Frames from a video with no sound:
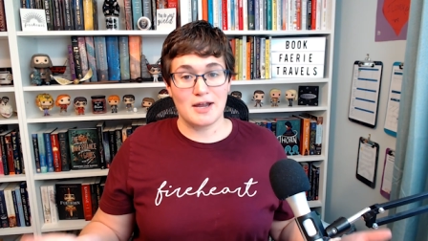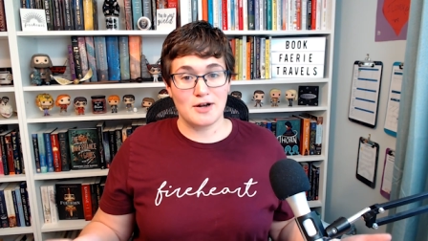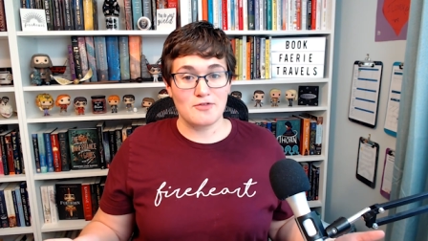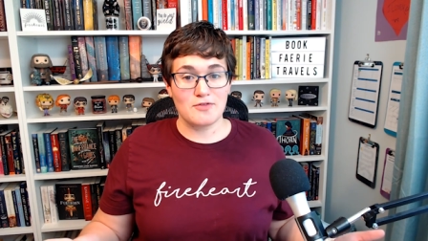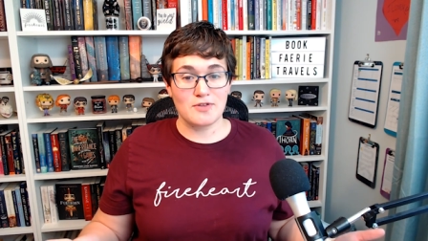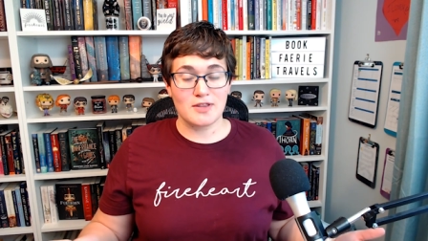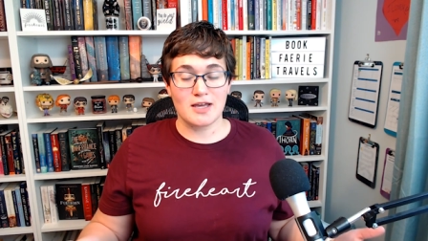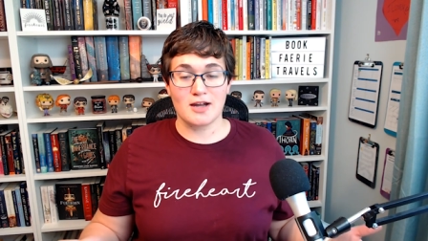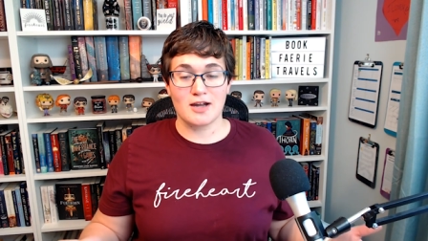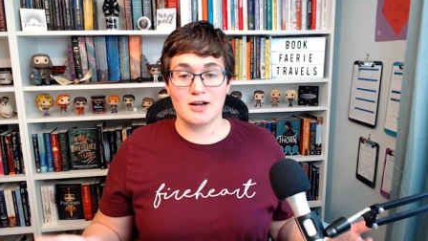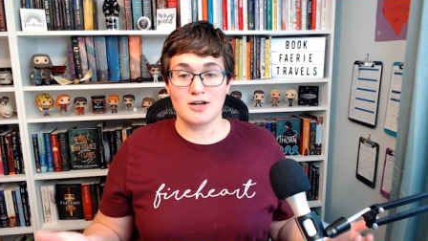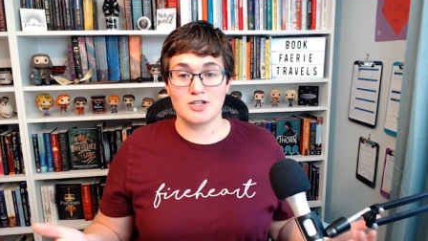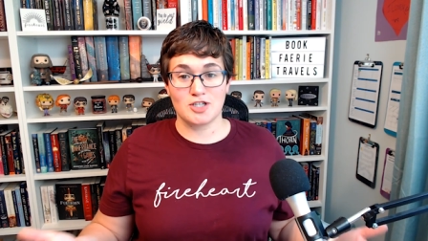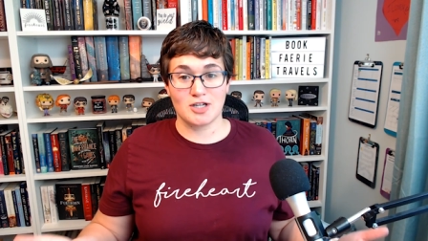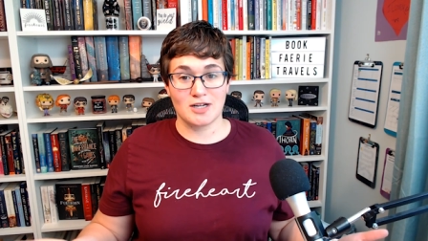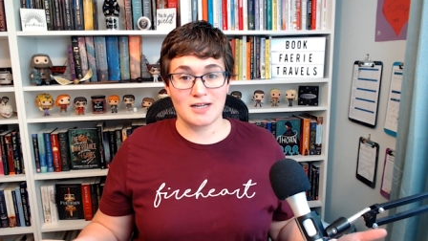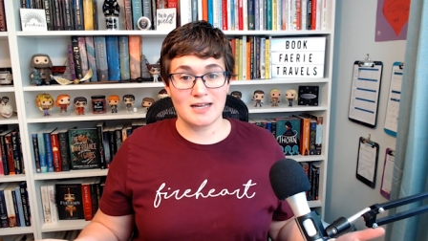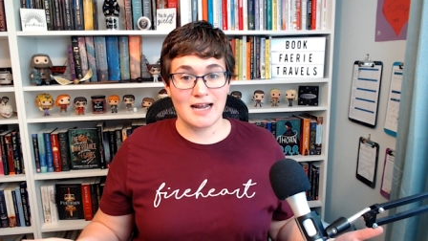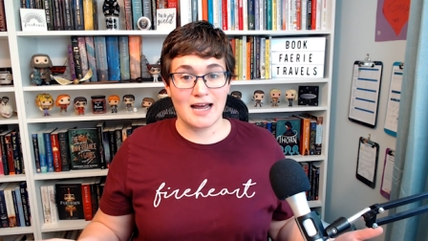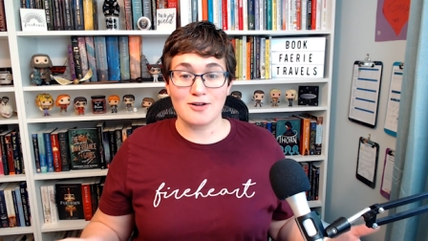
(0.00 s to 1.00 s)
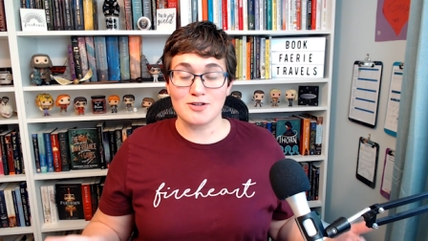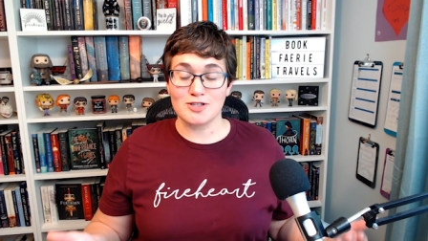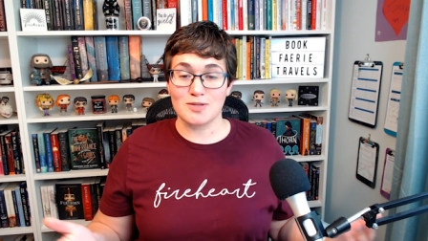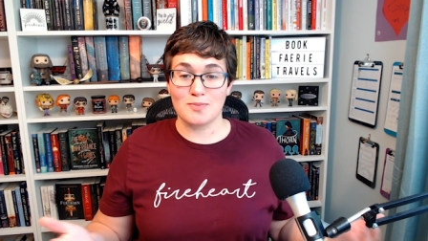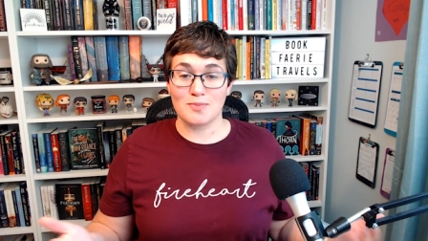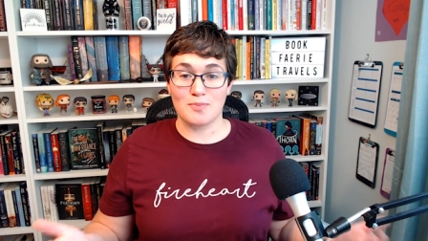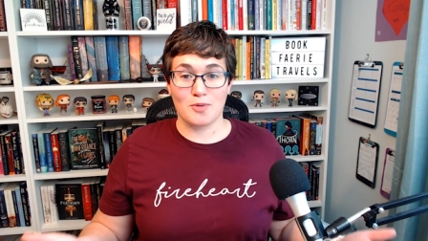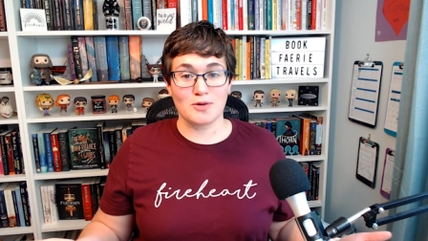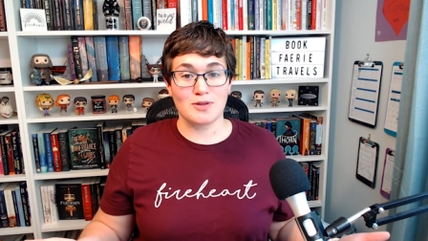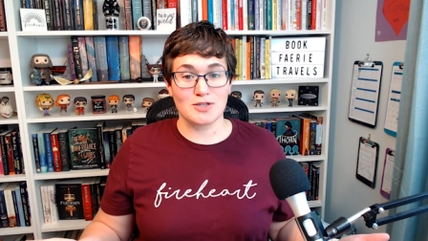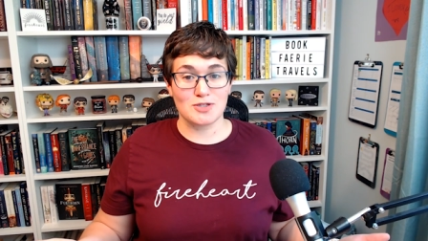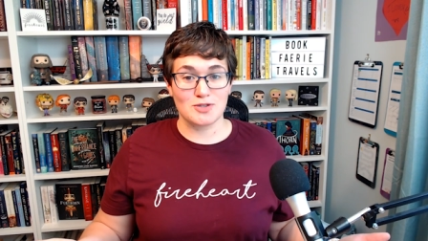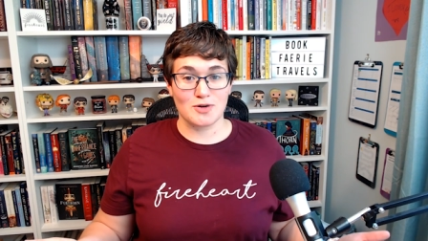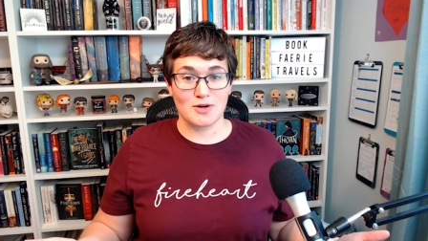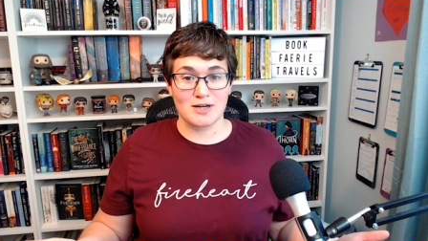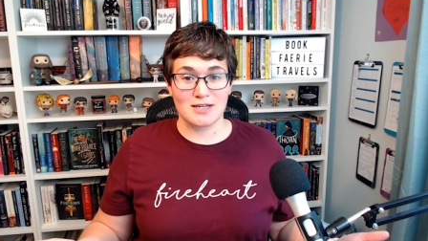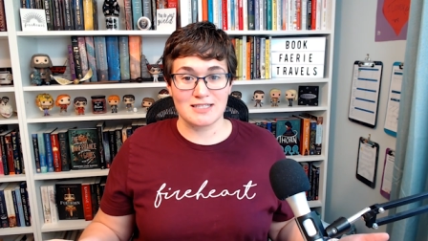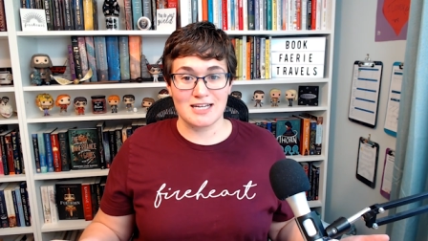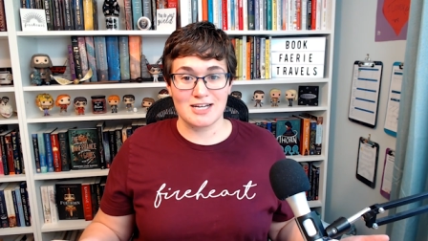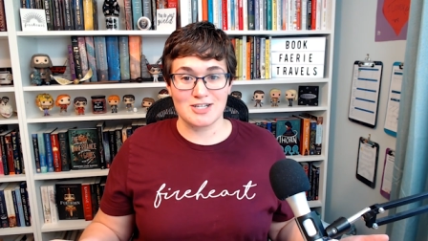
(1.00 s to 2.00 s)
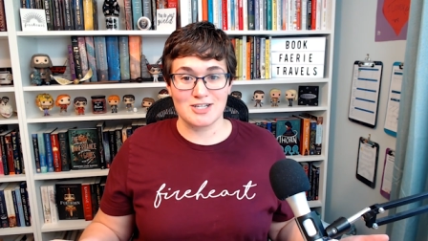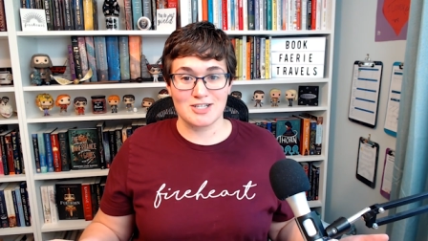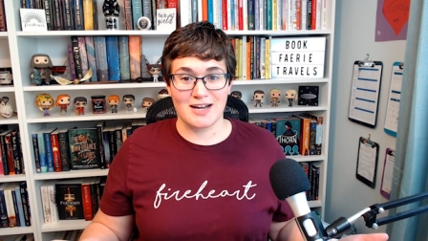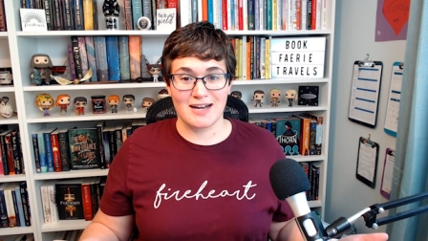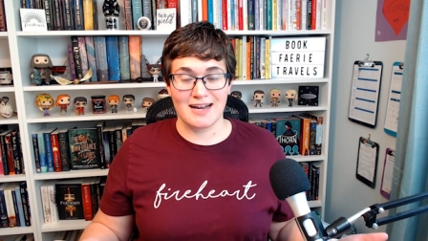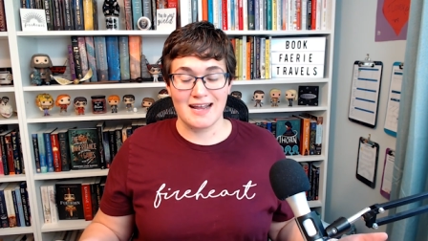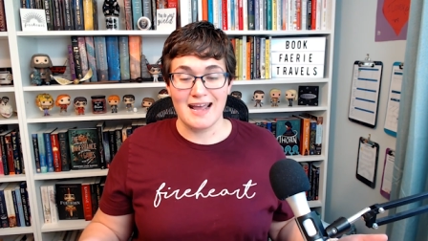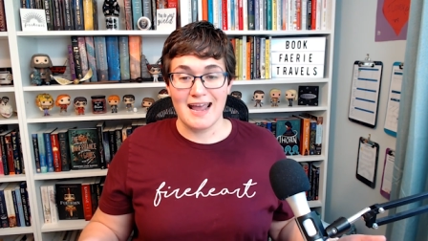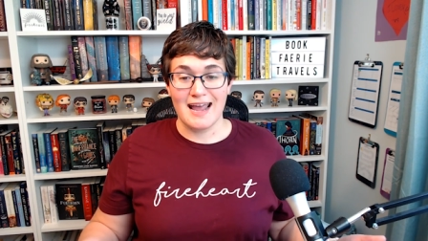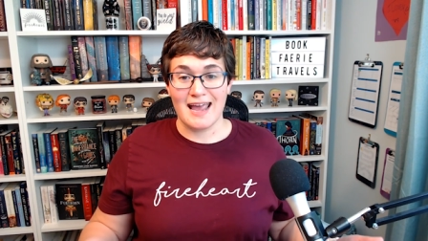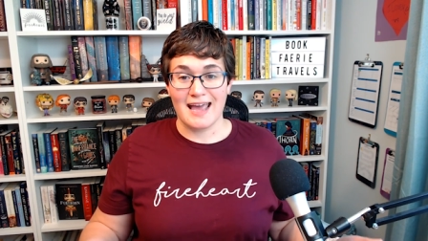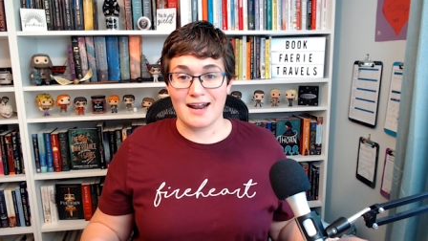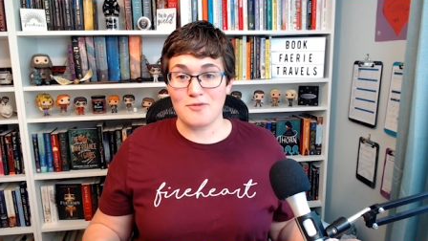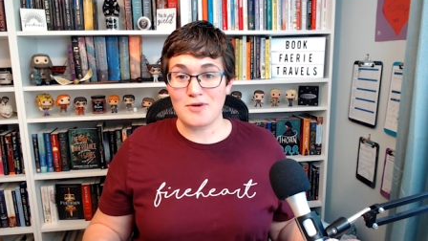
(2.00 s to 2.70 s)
head over there, check it out, support this organization.